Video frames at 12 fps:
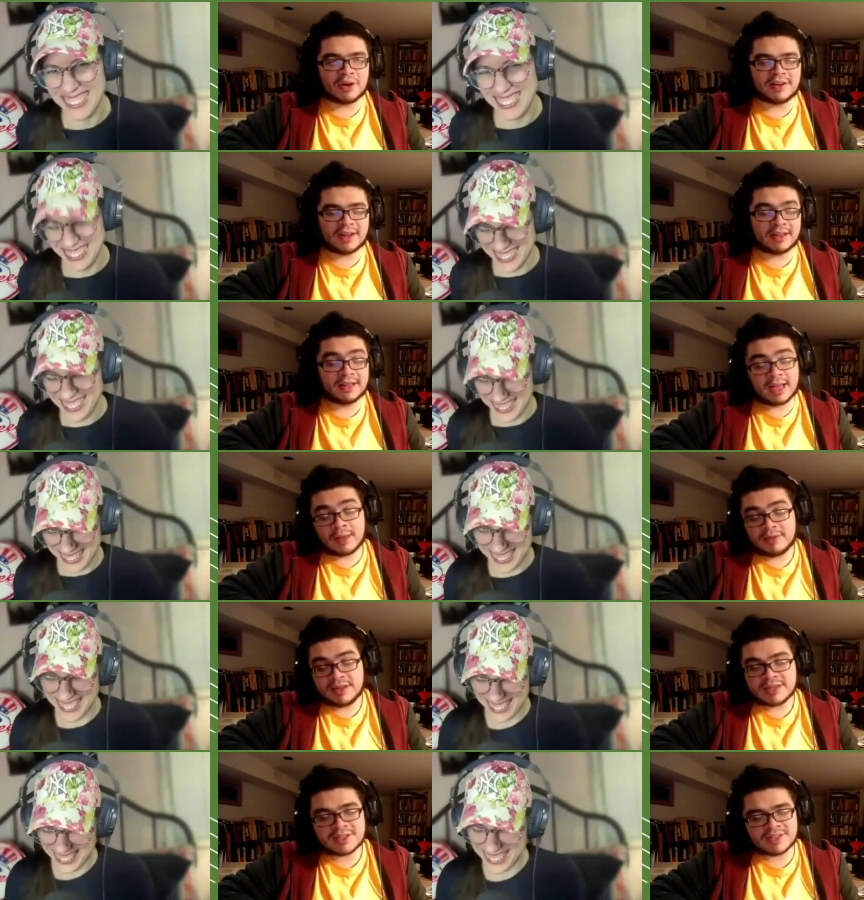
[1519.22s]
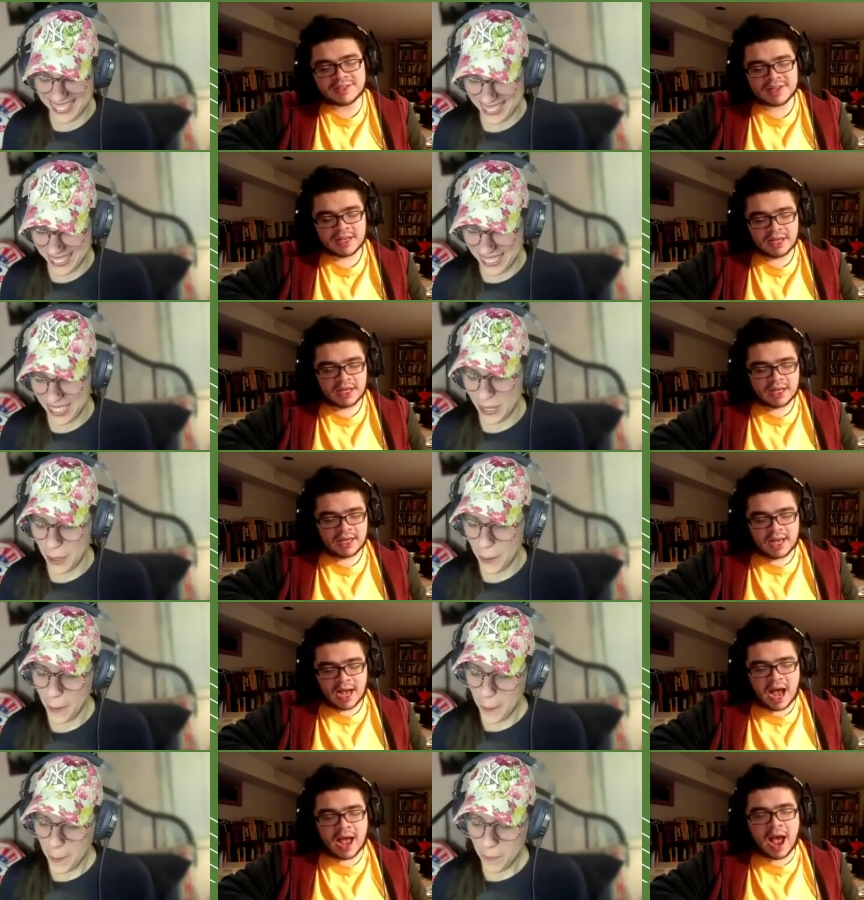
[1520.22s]
Speaker 1: what? I mean, it's just.
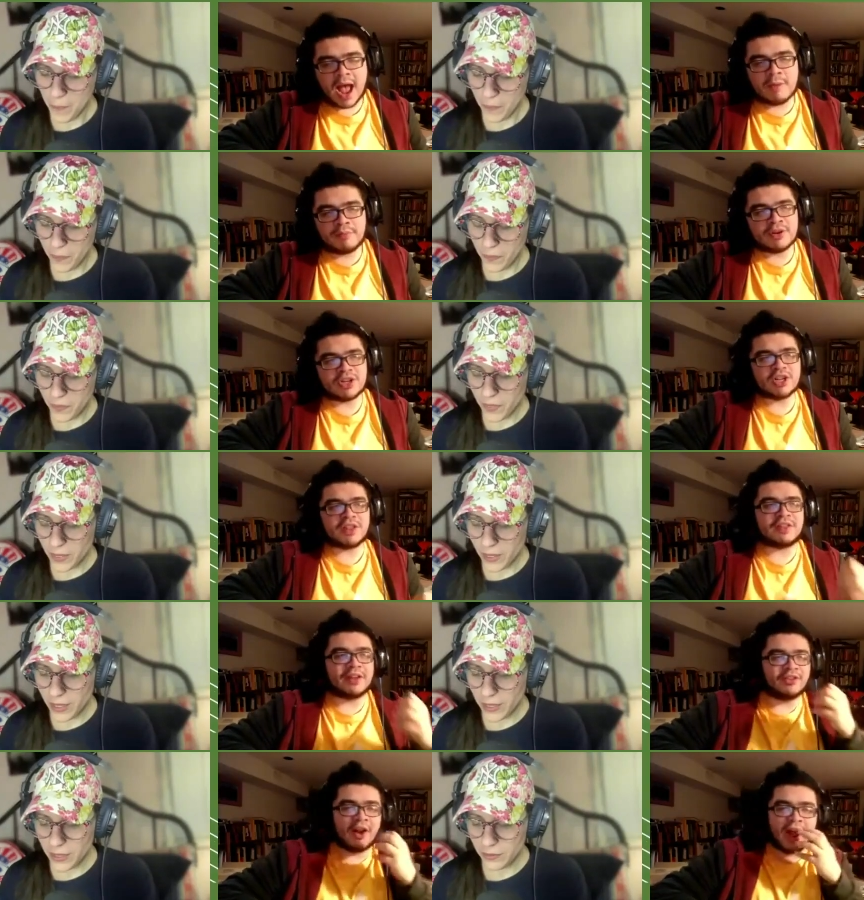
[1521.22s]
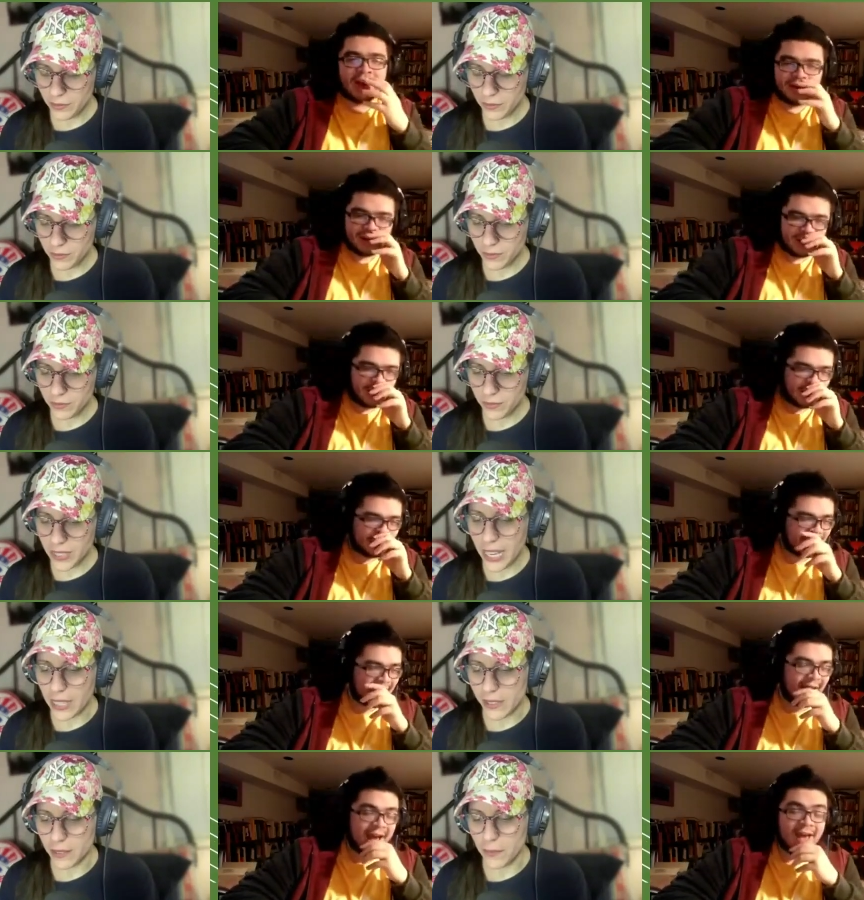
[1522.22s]
I, appreciate that they tried, you know. What I mean?
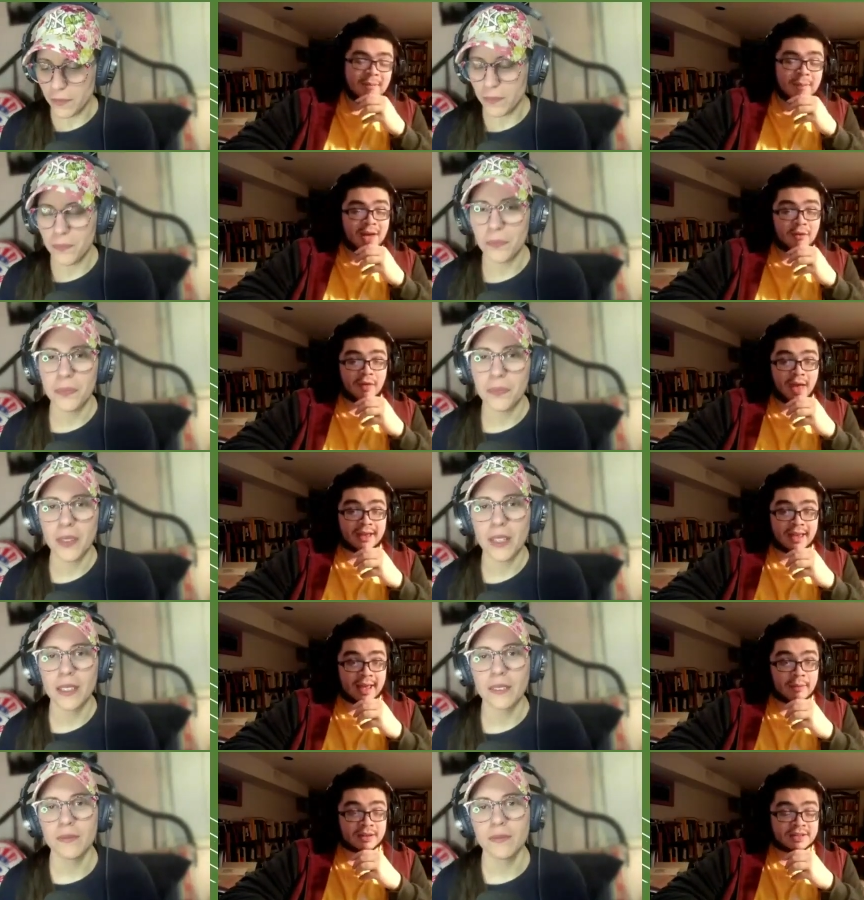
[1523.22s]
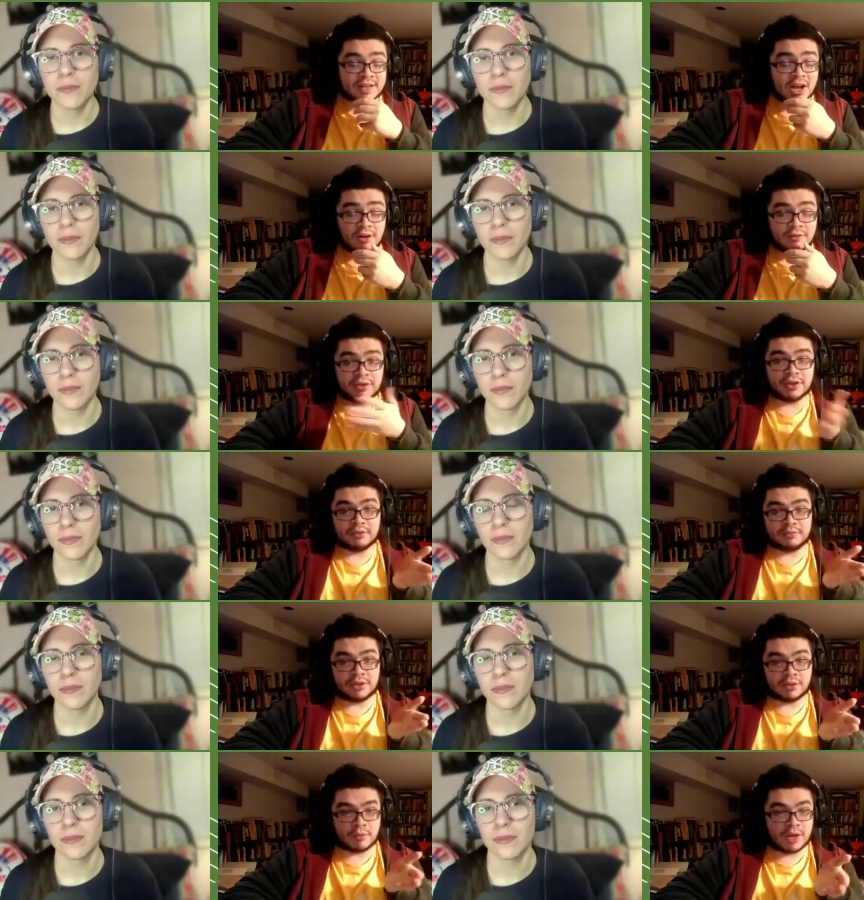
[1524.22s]
Yes. And, I, and by the way, that game itself, the
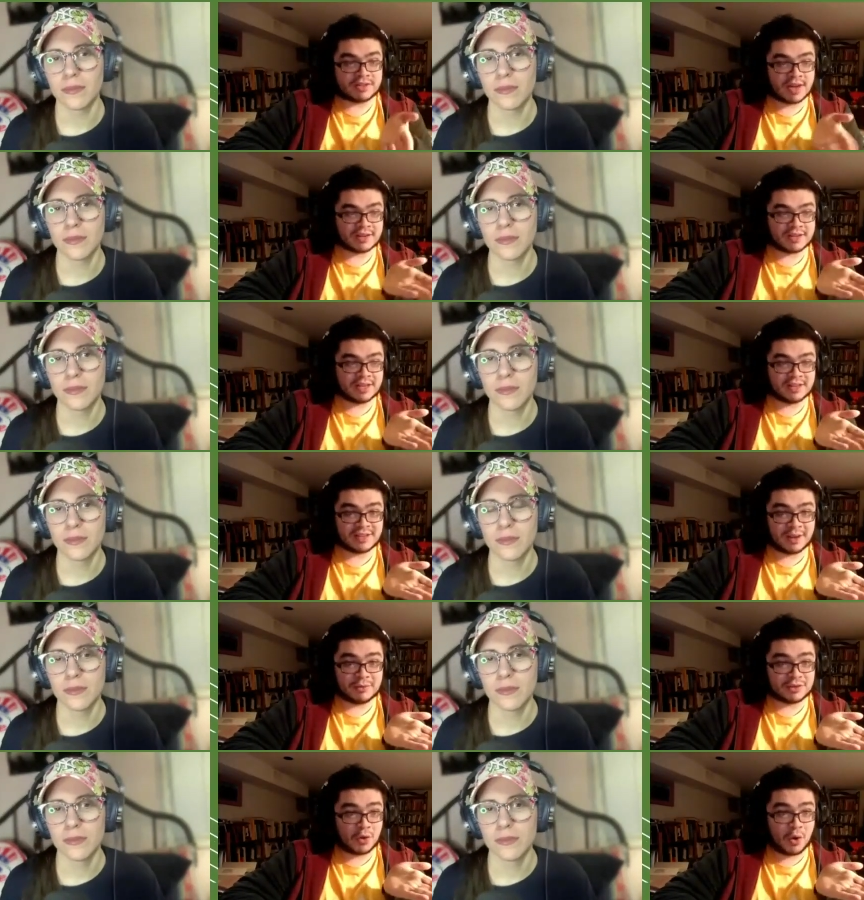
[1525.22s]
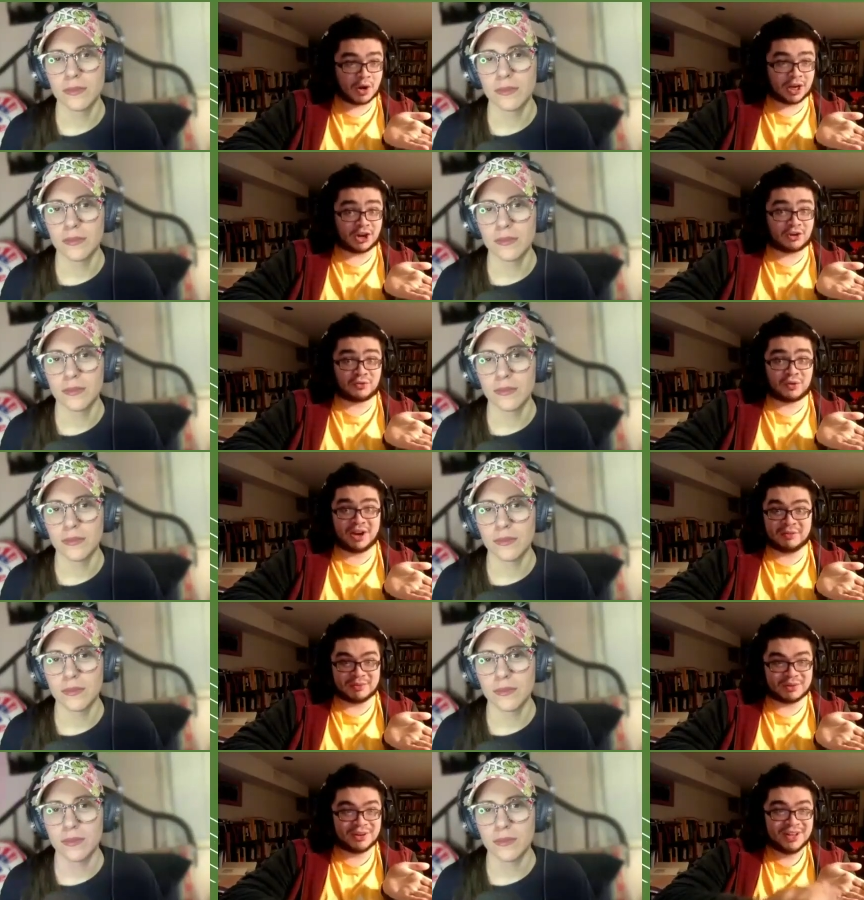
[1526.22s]
the White Sox Yankees
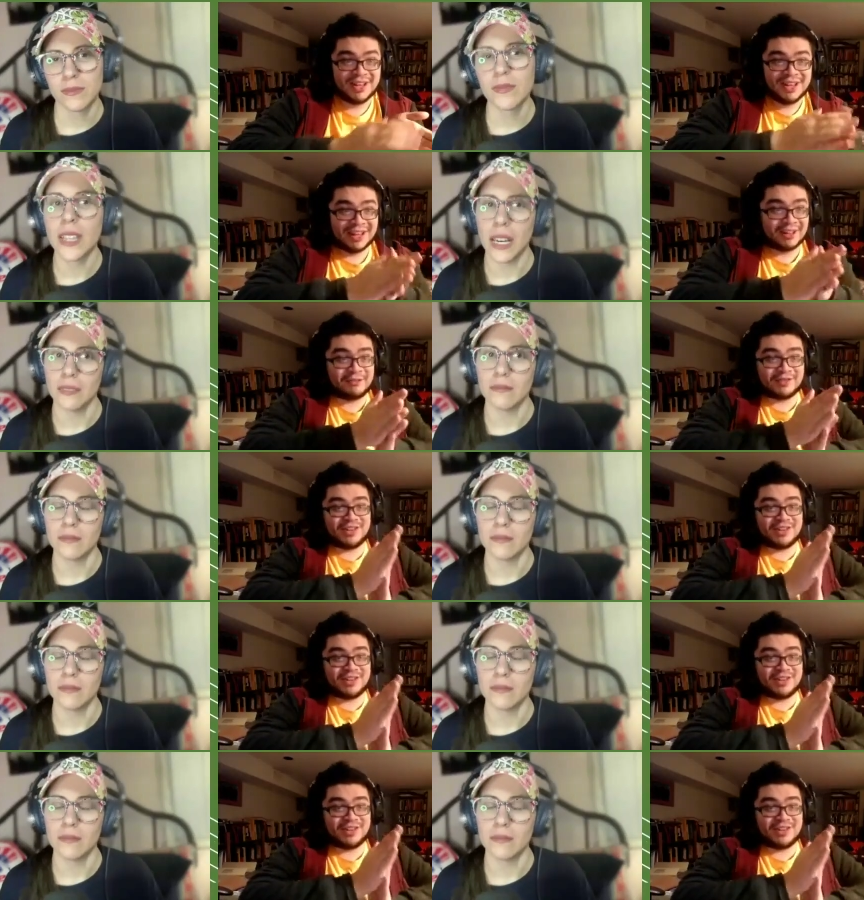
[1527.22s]
incredible. Like yeah. for,